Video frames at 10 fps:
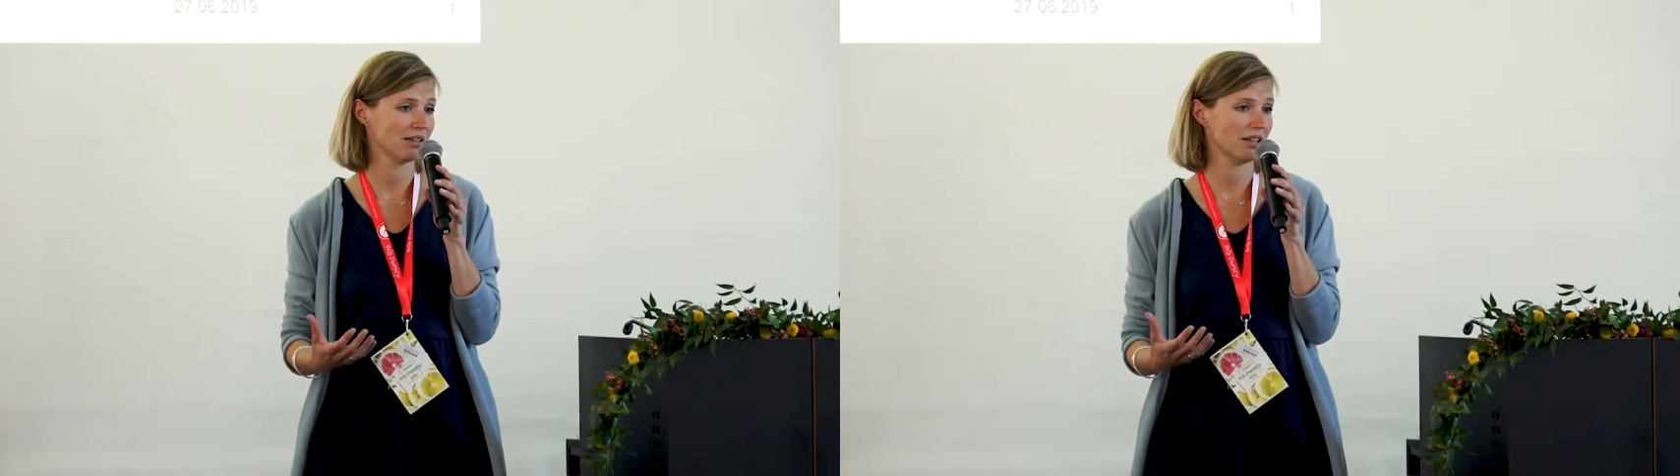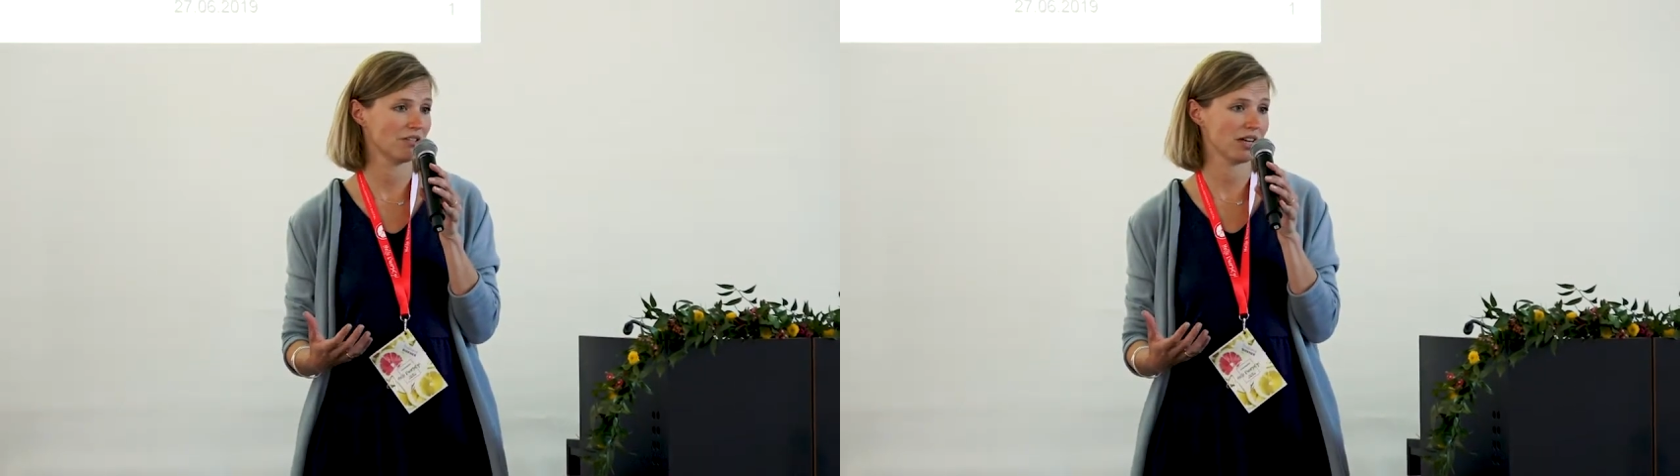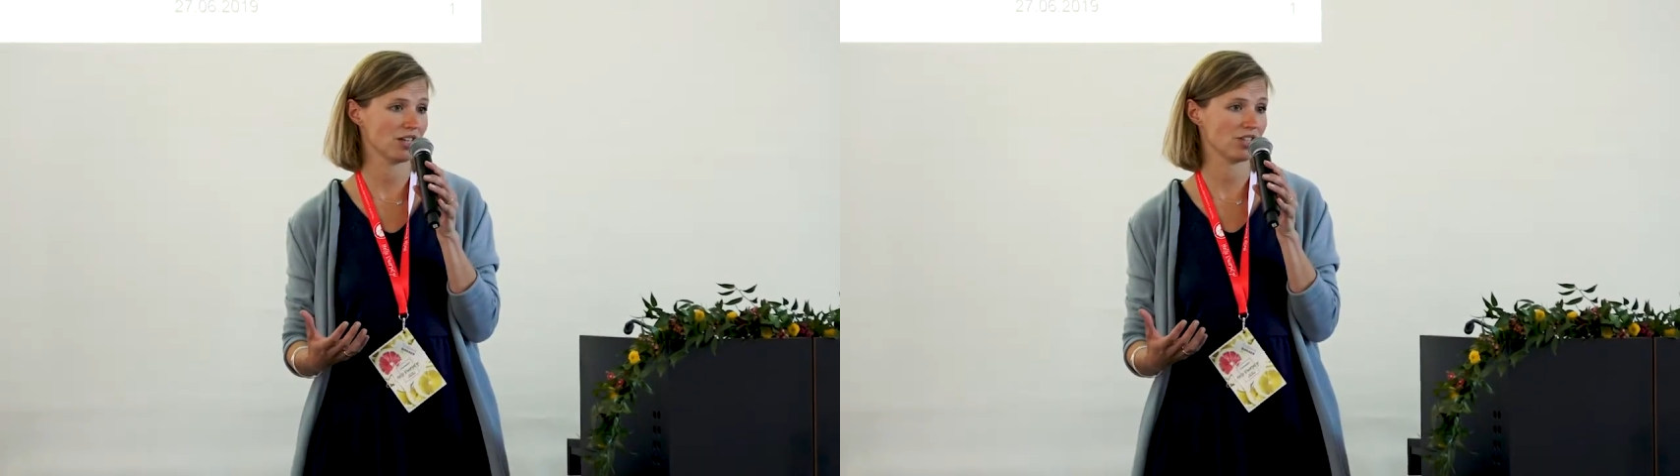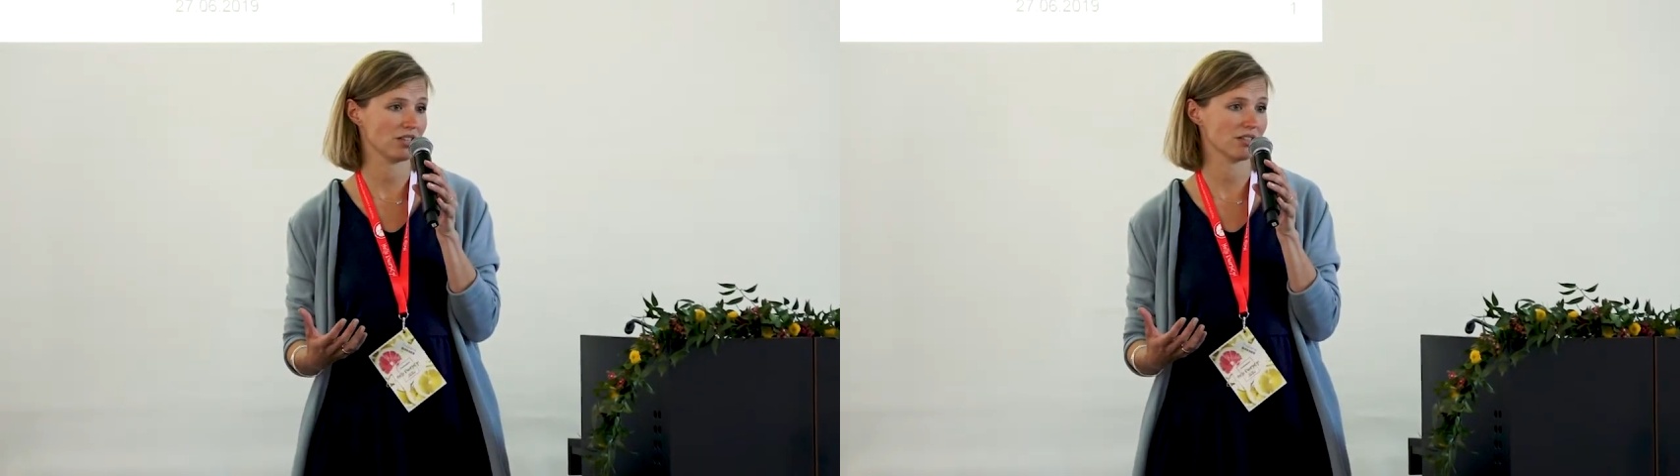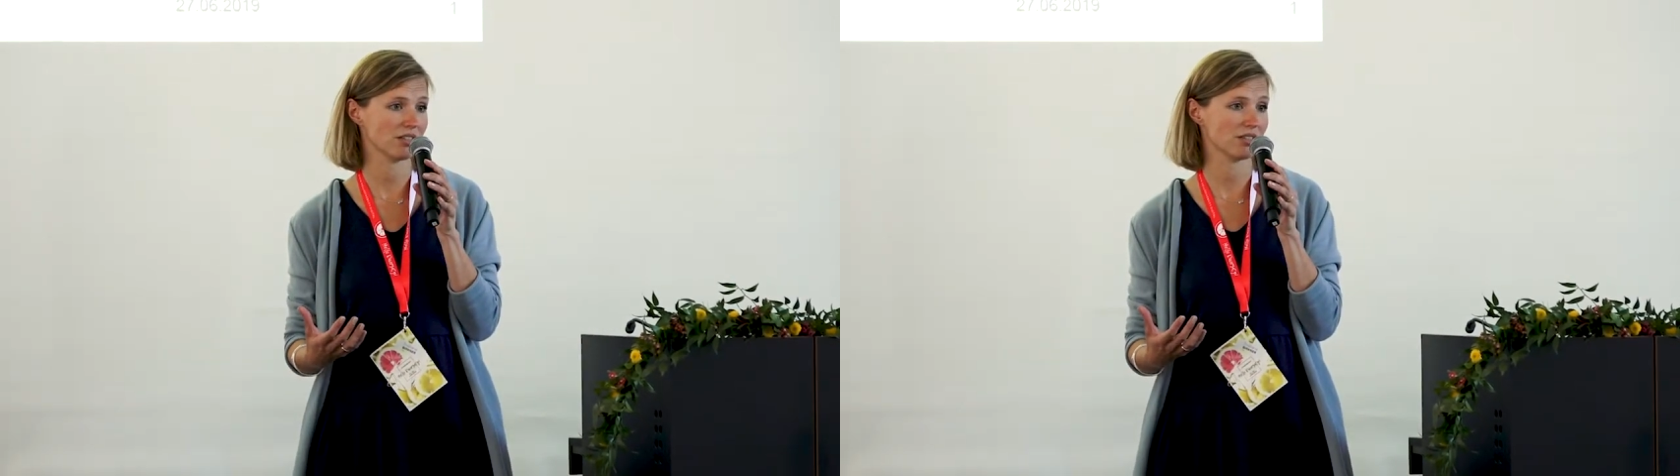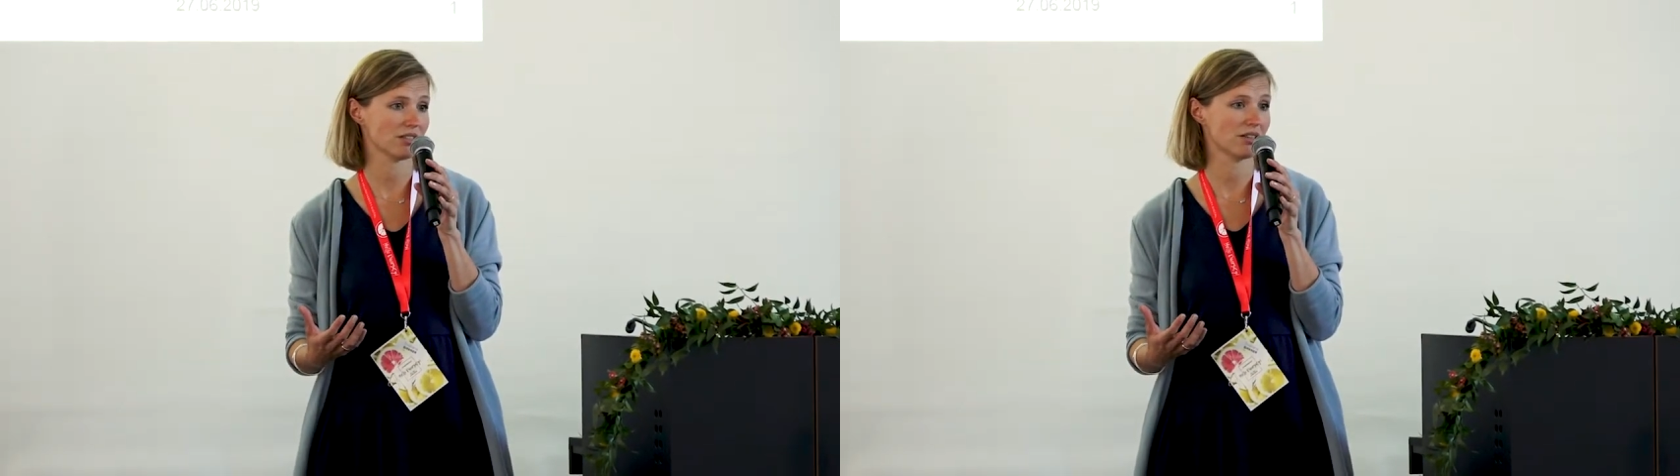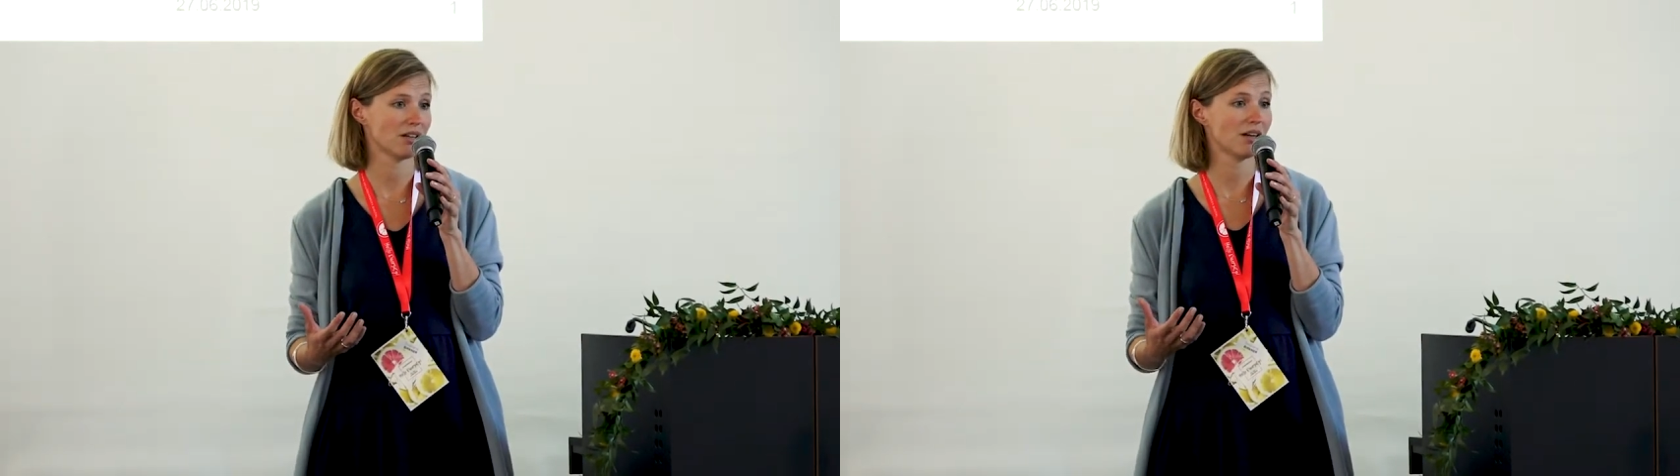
innovations.